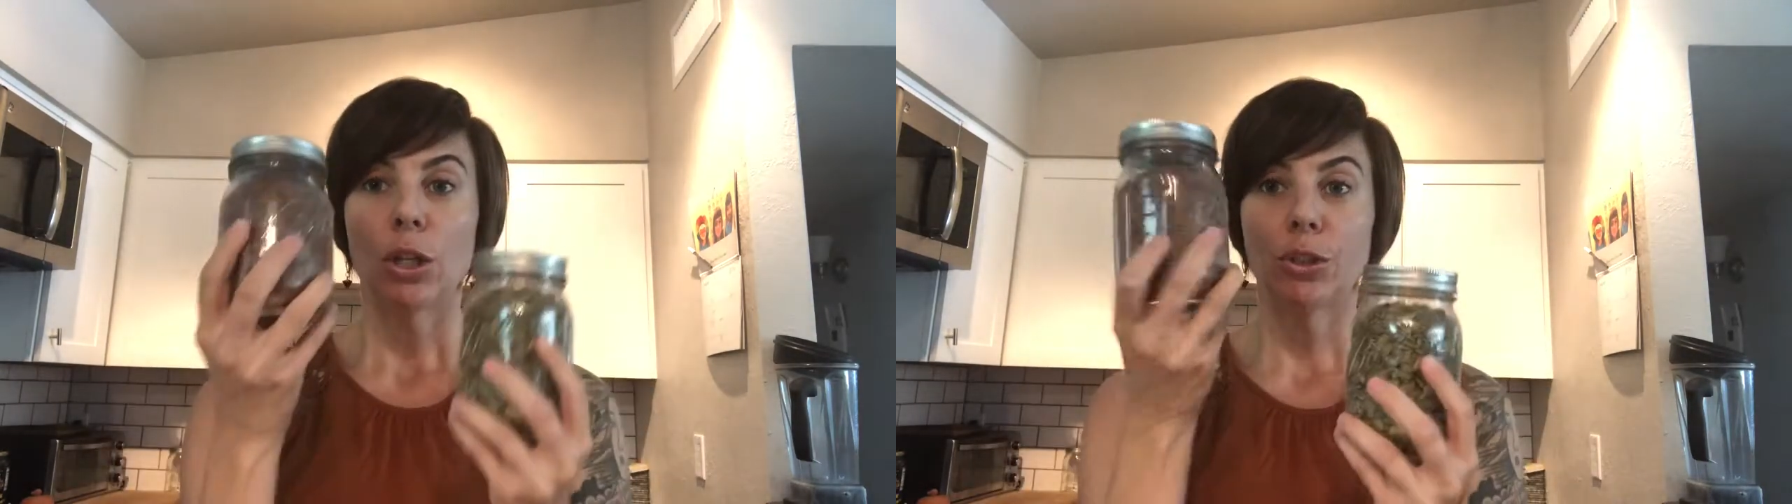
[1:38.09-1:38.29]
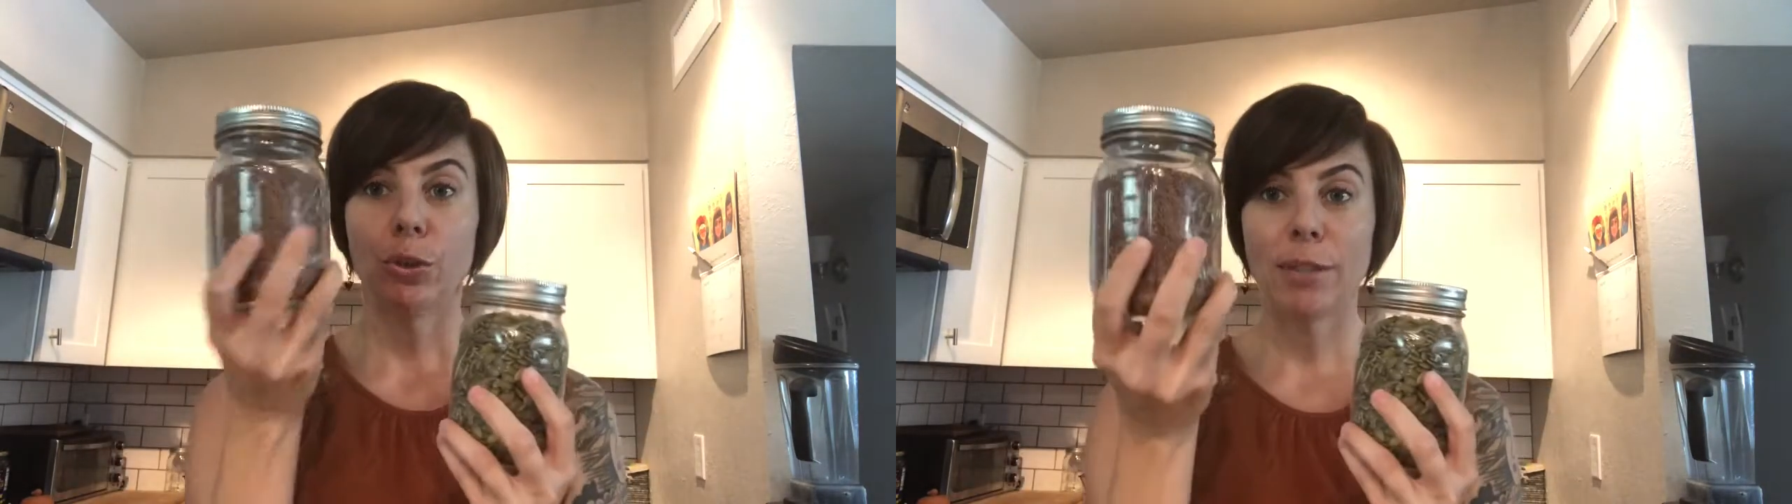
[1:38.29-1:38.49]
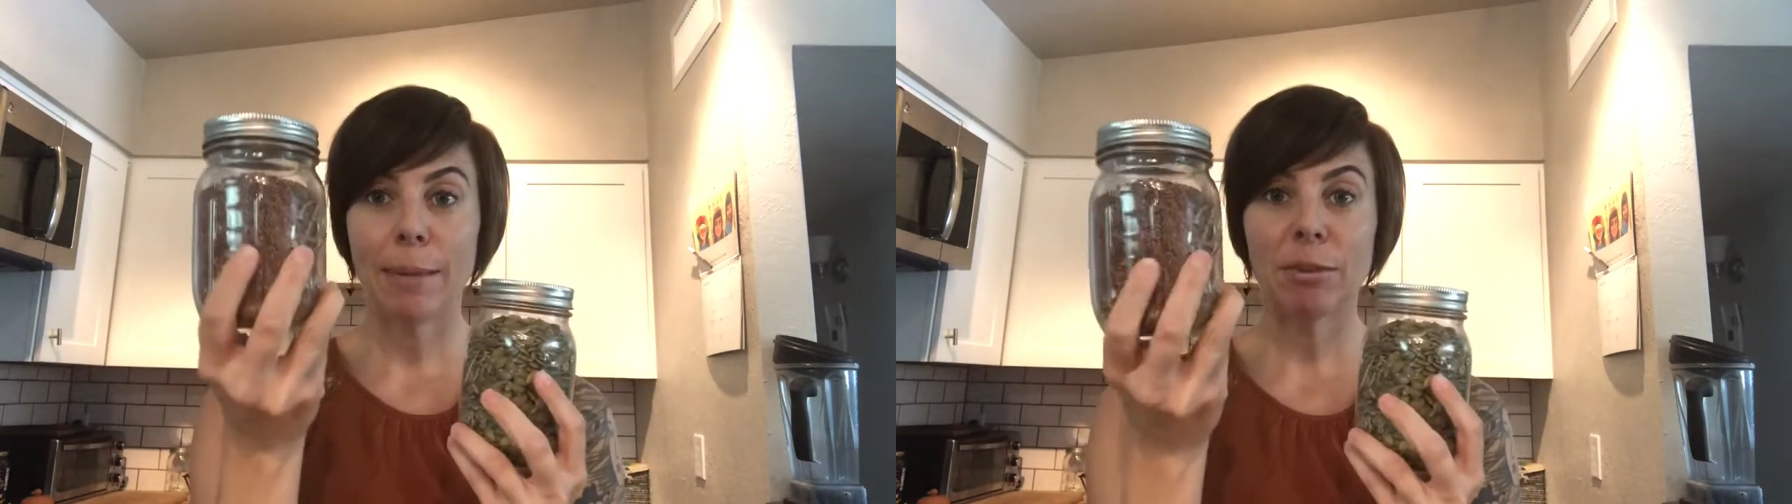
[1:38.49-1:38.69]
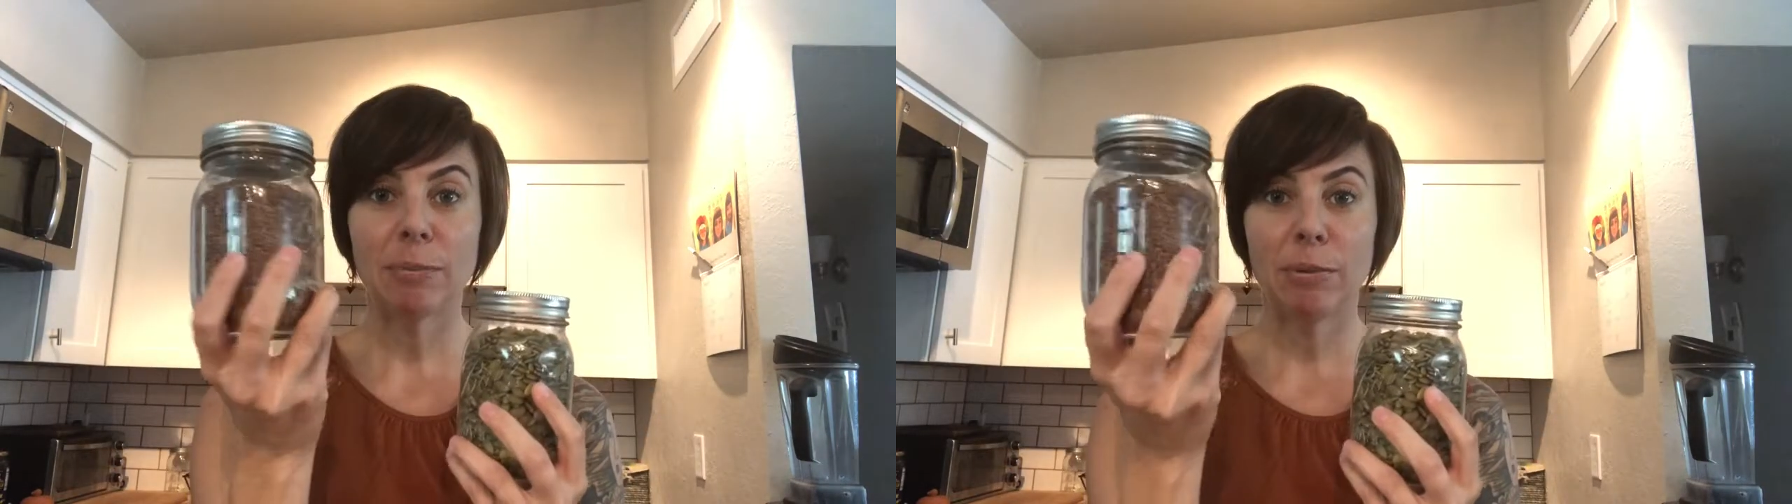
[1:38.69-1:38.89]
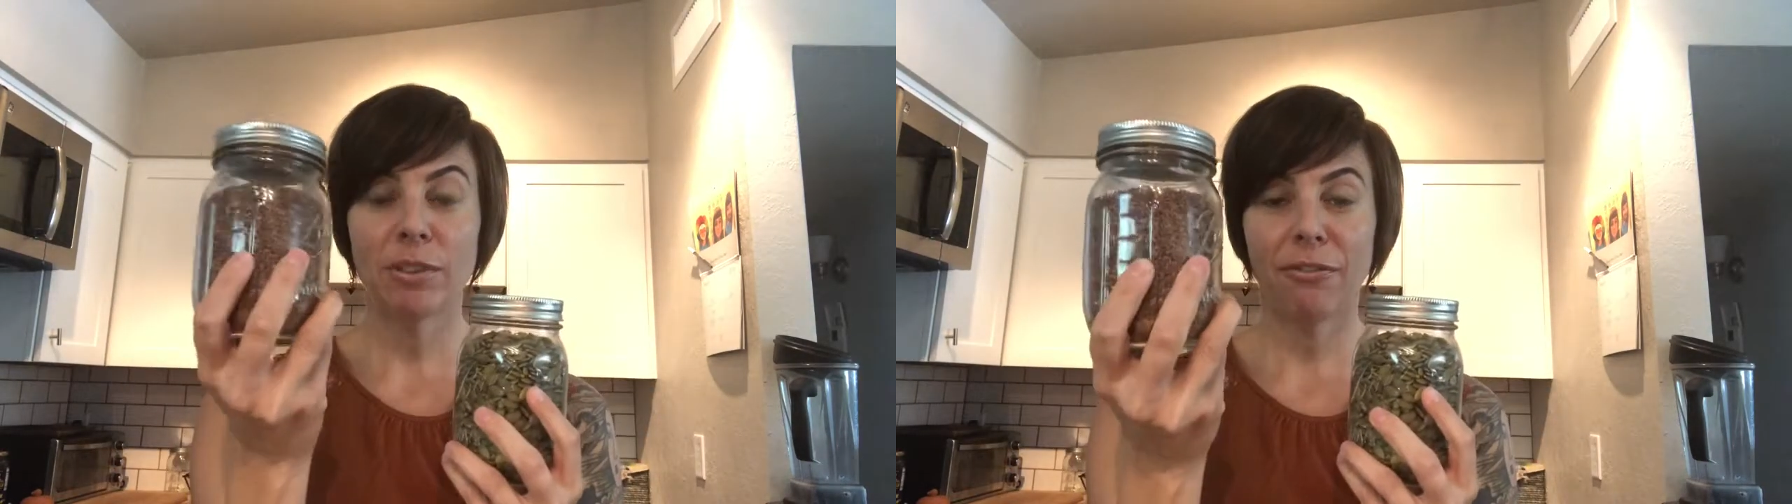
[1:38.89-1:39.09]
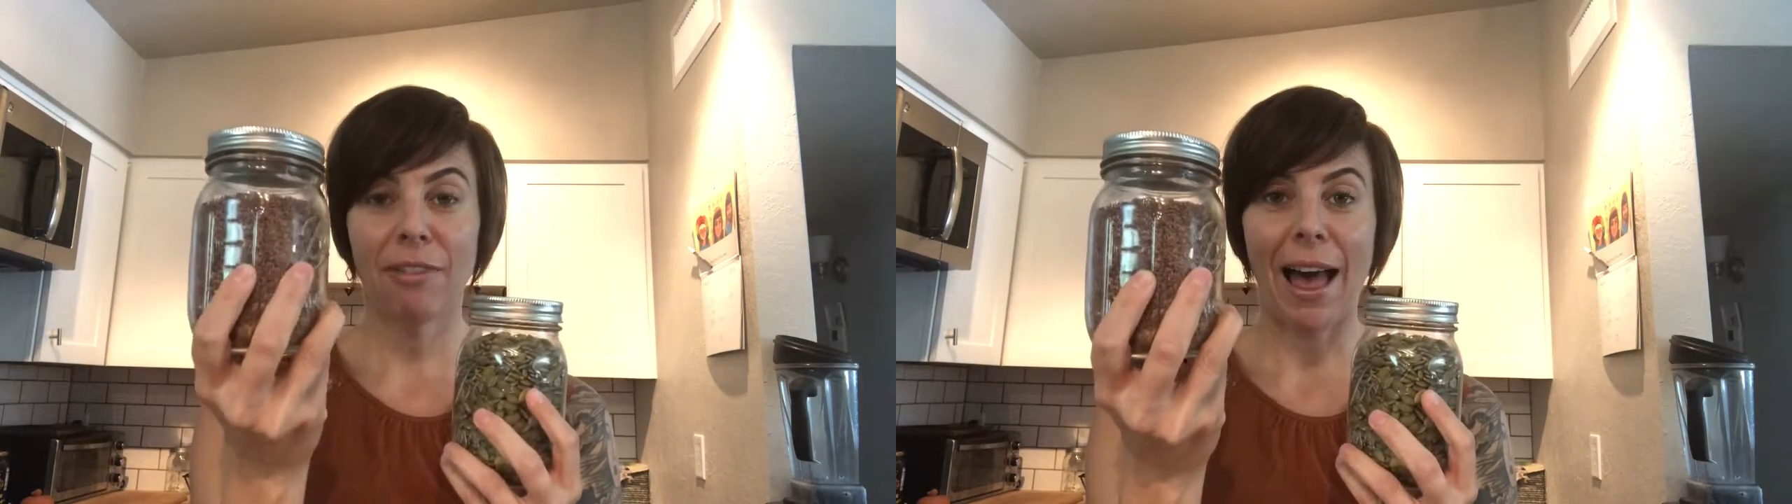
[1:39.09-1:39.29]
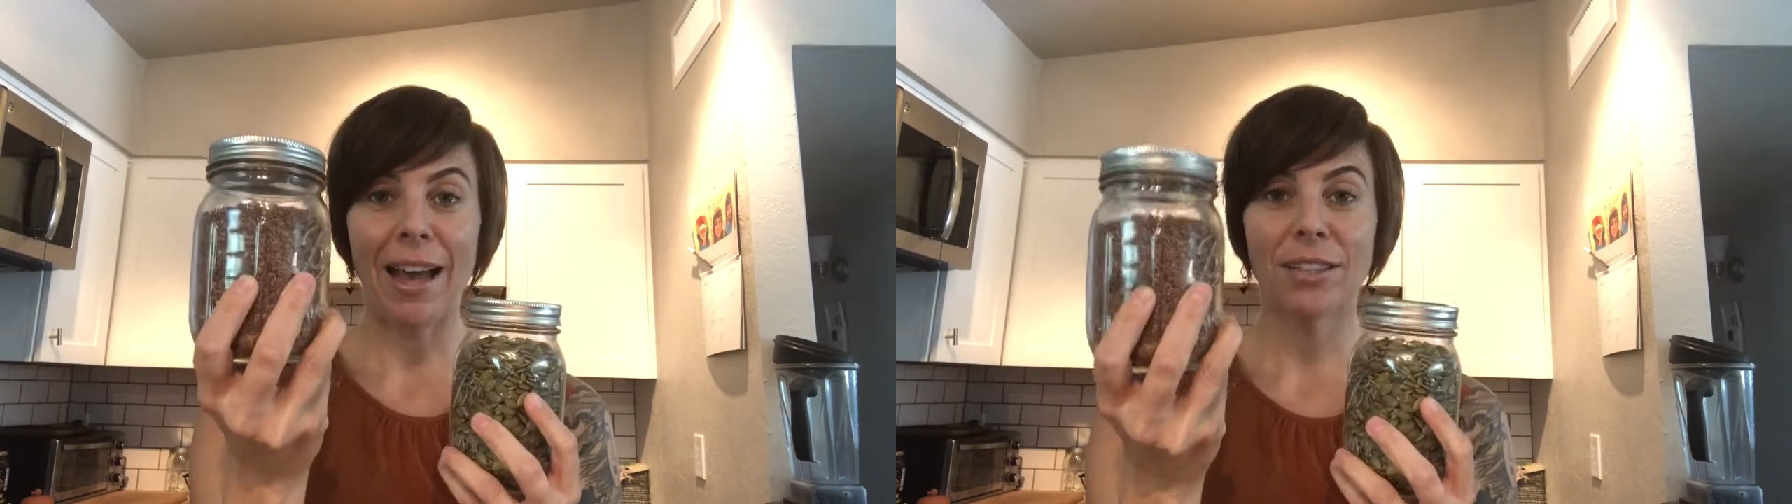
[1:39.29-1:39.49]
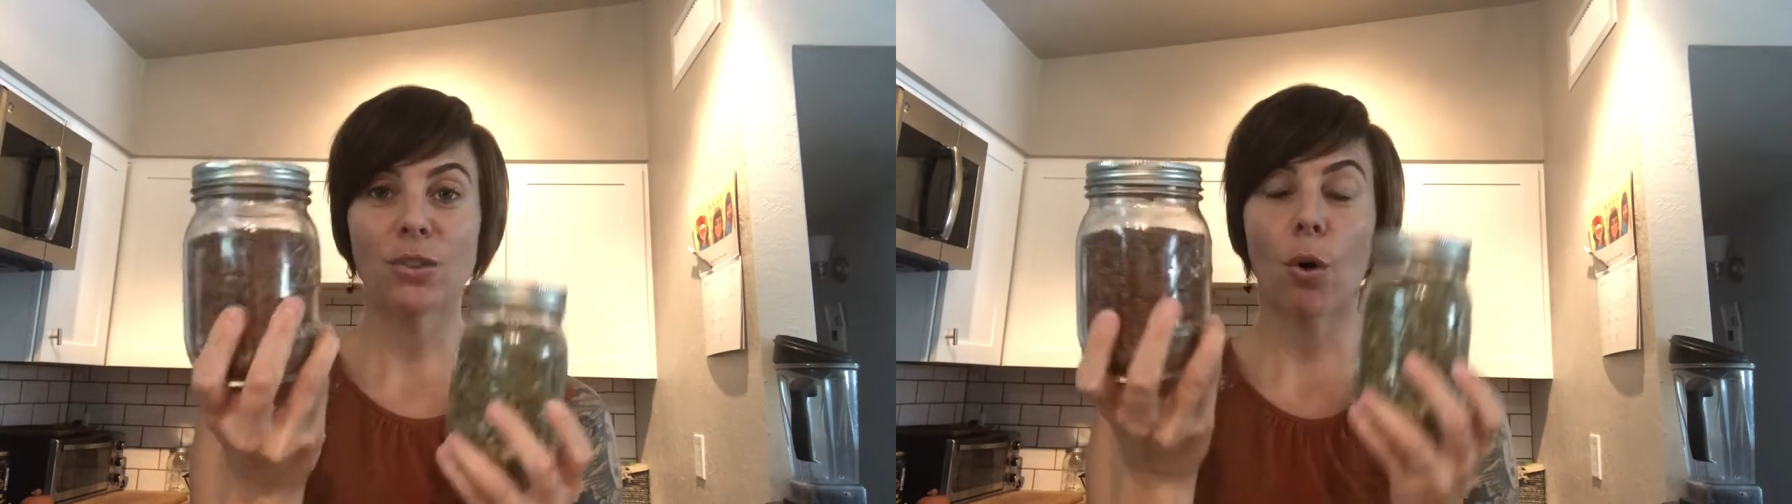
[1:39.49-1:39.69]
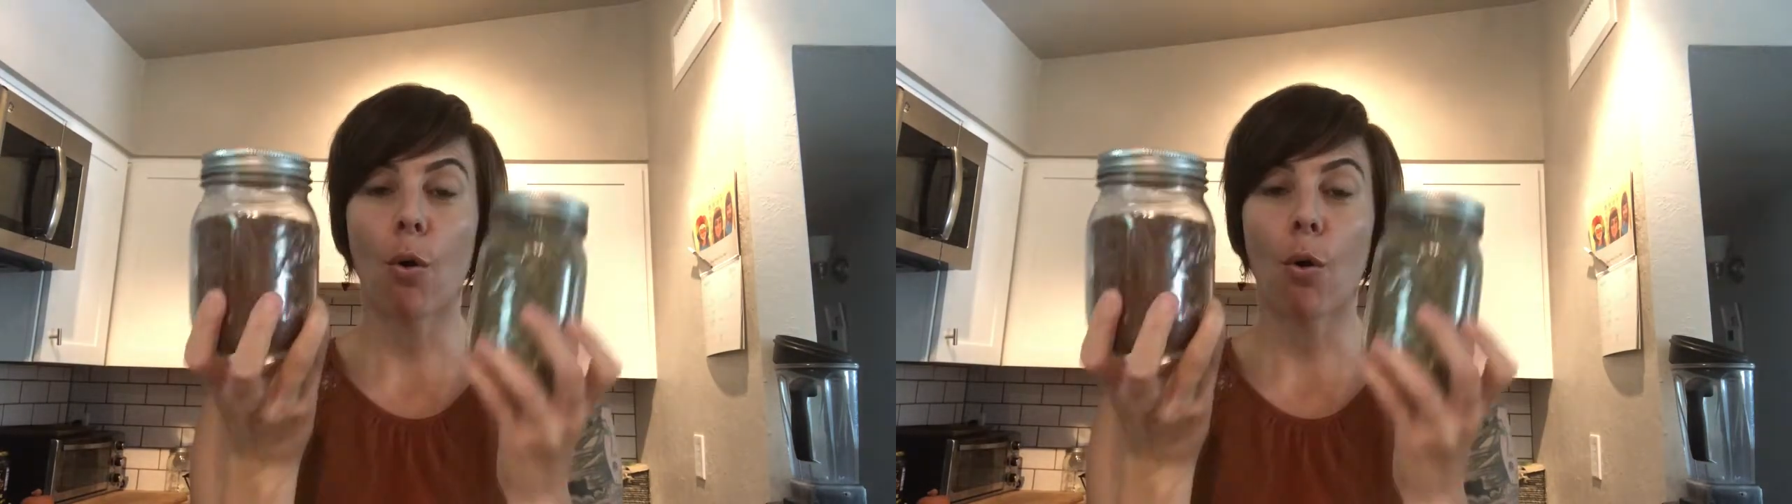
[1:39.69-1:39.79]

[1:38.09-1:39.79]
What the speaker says: 2 tablespoons of flax,